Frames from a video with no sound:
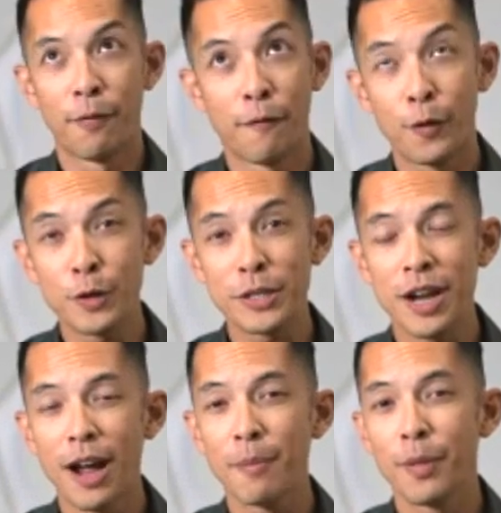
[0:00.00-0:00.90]
The first
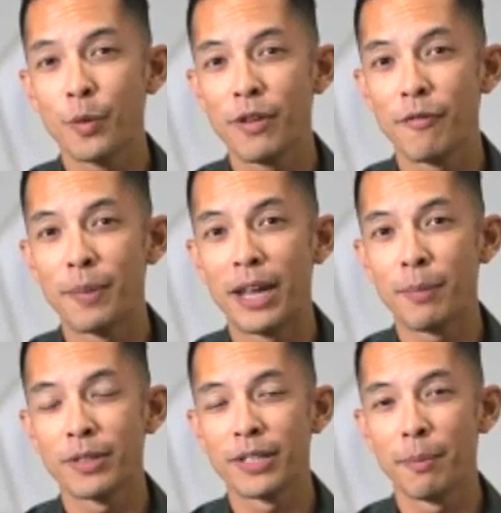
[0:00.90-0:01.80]
time that we've been
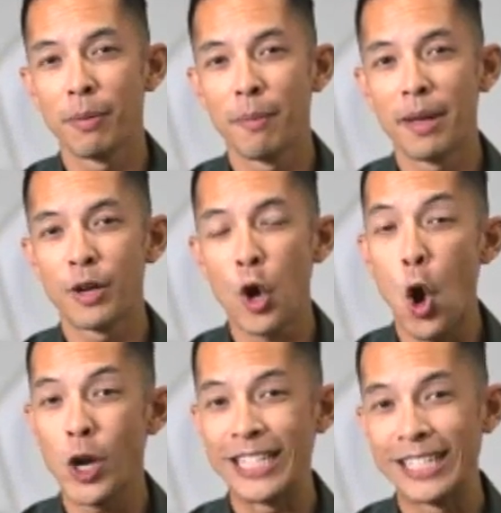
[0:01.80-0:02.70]
able to implement
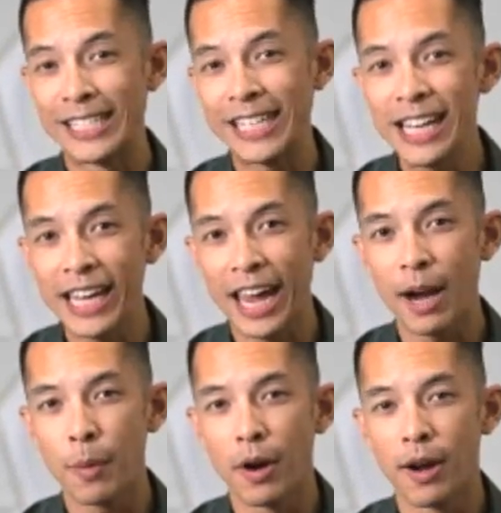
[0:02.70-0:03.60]
on a Z
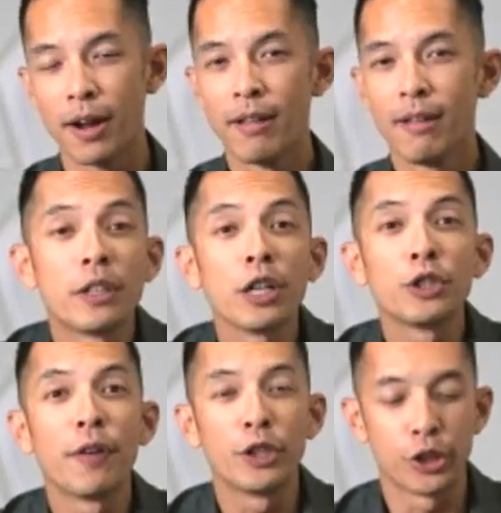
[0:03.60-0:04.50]
camera
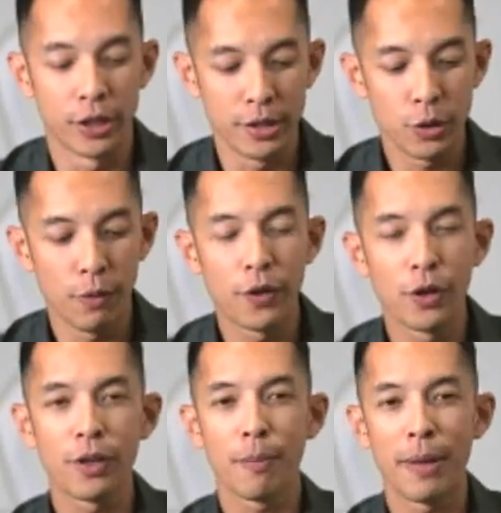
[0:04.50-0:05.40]
touch functions. So if you
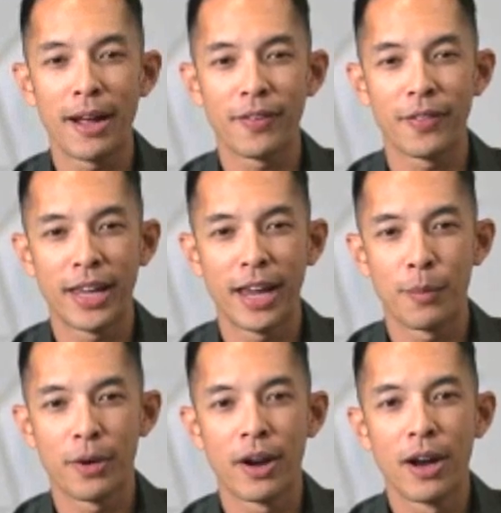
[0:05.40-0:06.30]
look at the back of the
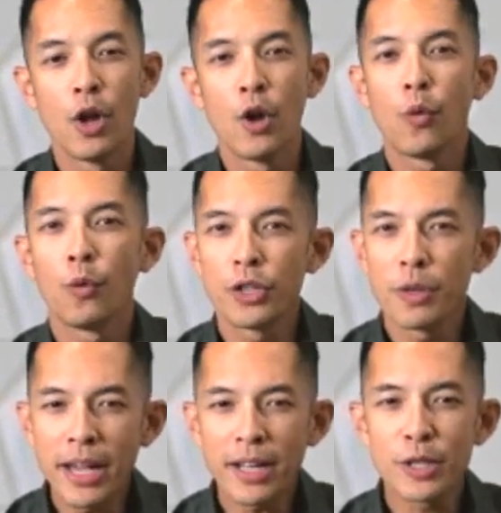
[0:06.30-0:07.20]
camera here, to
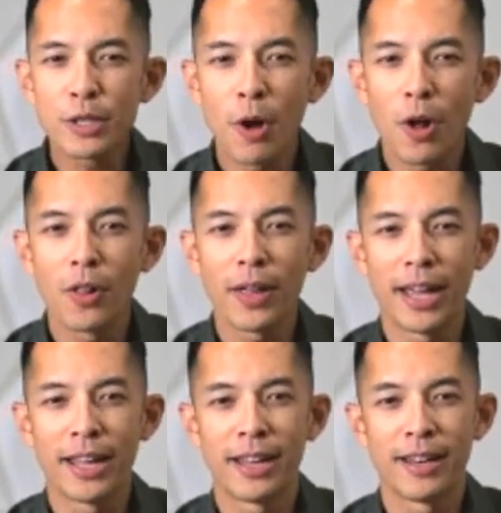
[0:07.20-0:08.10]
make it small
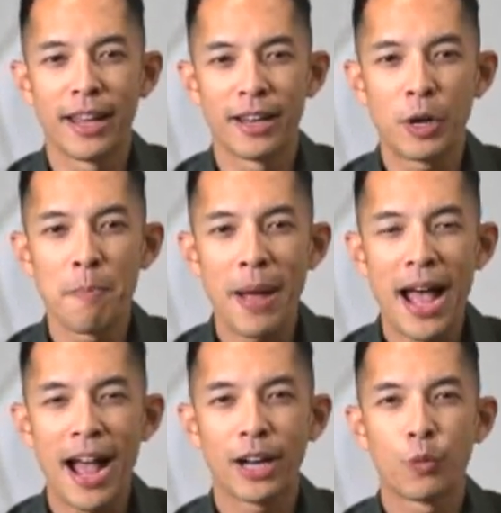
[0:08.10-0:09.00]
and
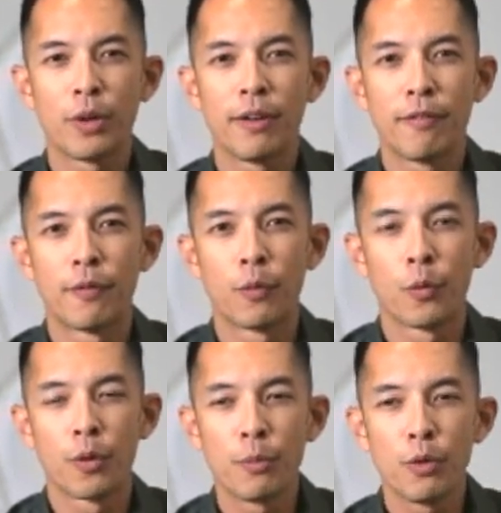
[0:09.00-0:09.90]
compact, we've
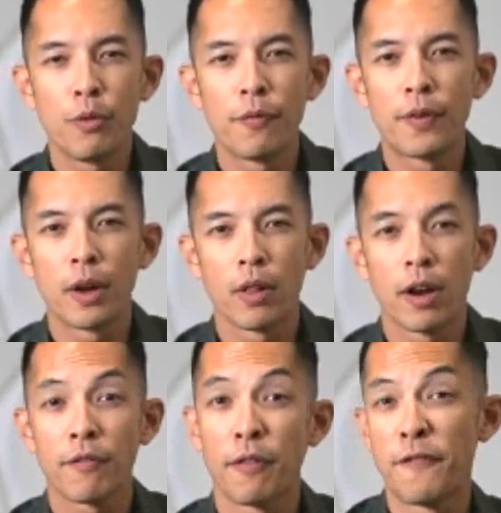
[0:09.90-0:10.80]
removed a
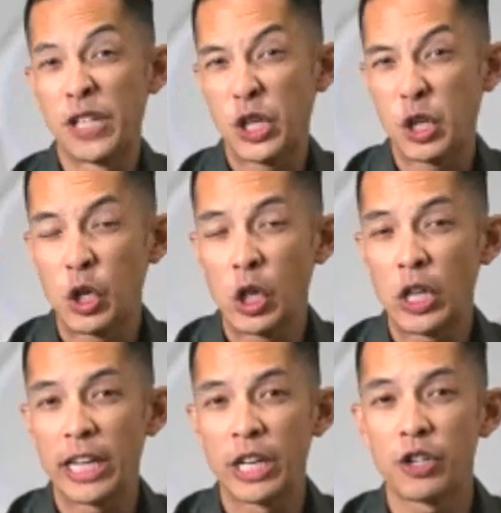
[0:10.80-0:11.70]
lot of the
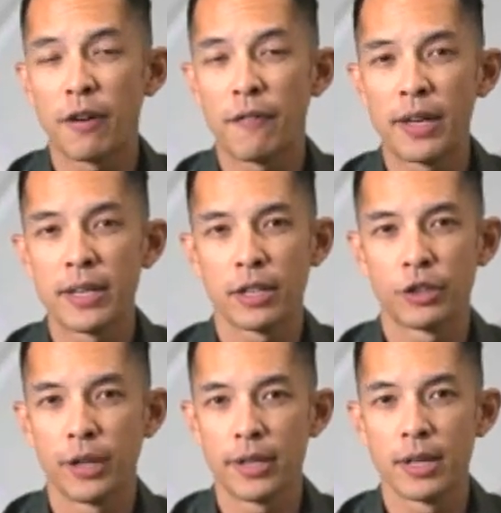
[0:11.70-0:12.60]
physical interface,
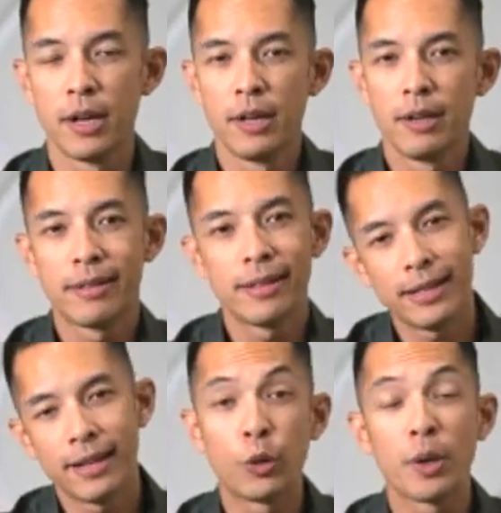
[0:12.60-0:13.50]
such as
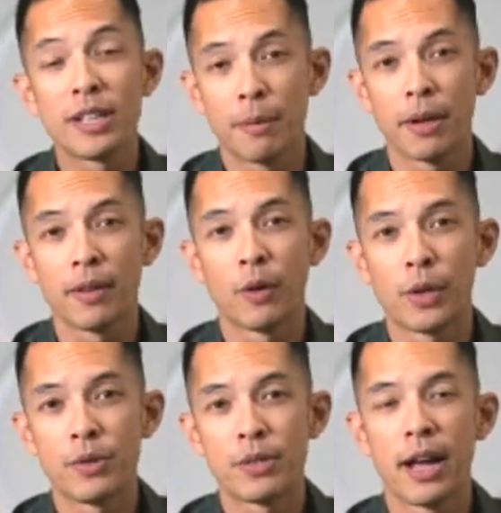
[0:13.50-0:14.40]
the joystick button that
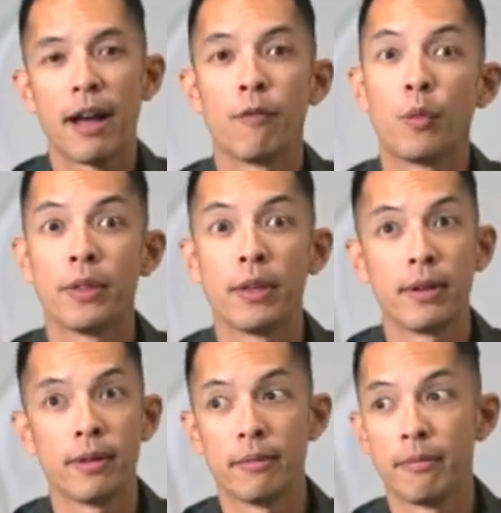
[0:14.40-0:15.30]
we used to have with
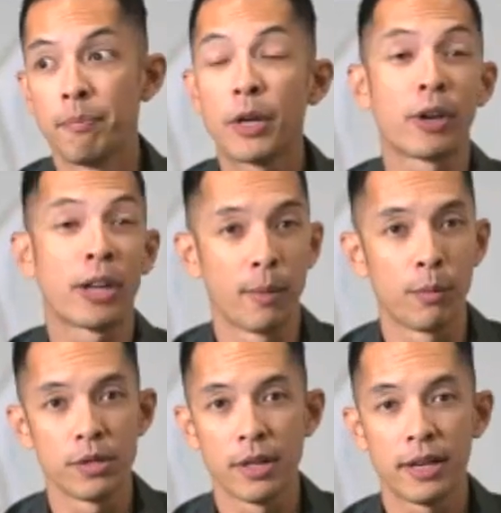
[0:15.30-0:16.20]
the bigger
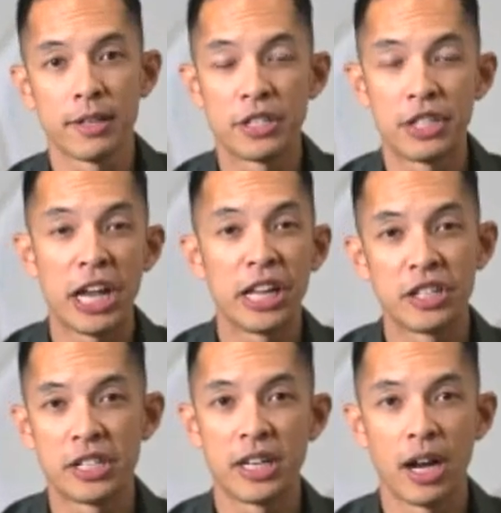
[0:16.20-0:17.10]
cameras like a Z8,
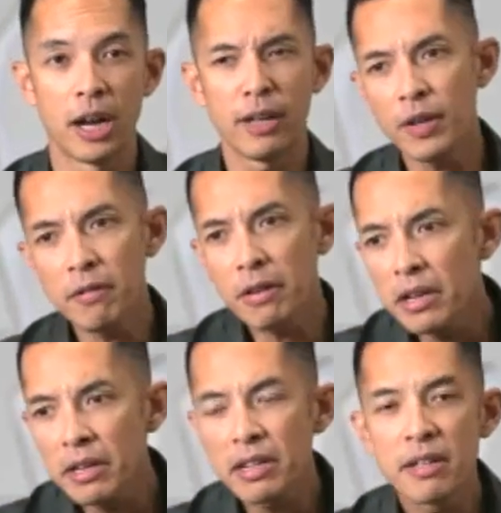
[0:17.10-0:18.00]
Z9, even
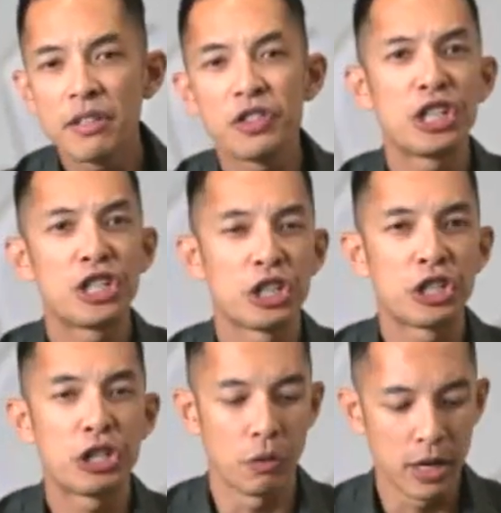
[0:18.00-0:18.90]

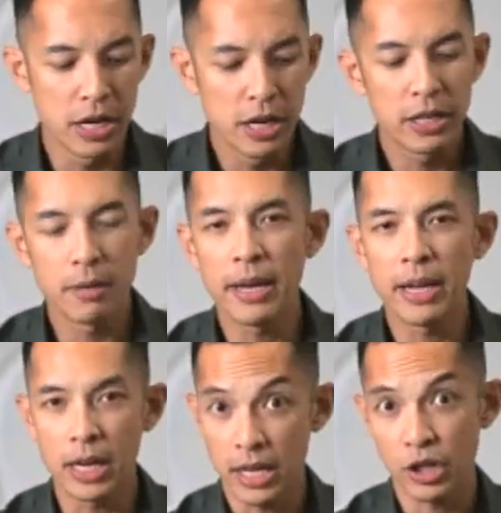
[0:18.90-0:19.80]
Z6 II, to make
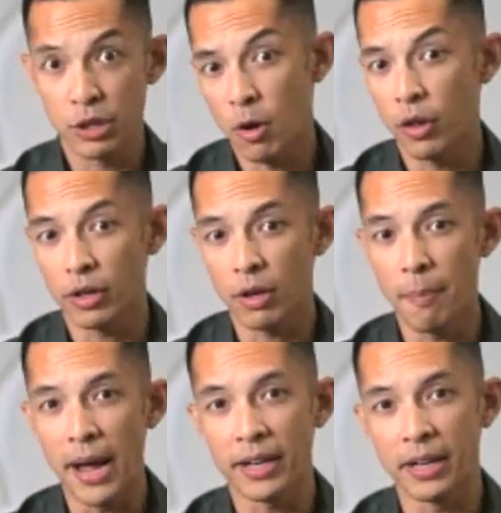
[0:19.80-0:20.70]
it nice, small, and
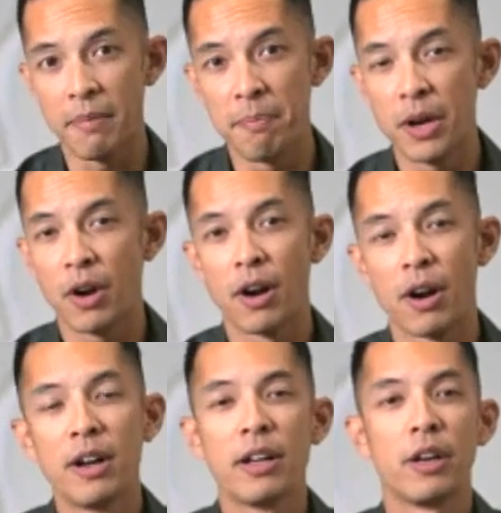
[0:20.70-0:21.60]
compact and
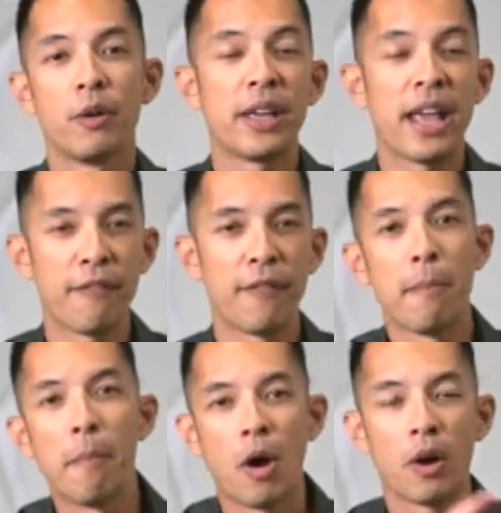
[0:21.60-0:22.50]
mirror, the
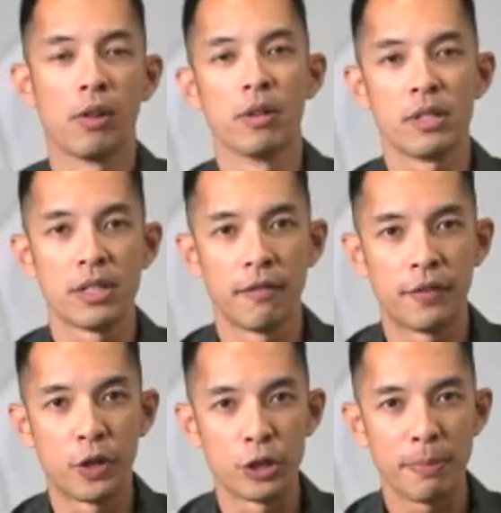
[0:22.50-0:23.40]
FM models of
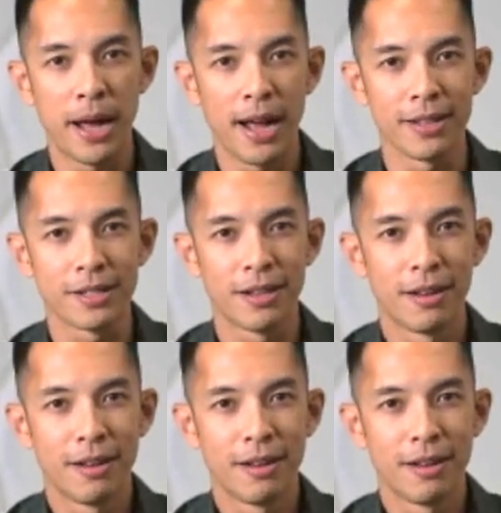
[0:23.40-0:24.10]
years past.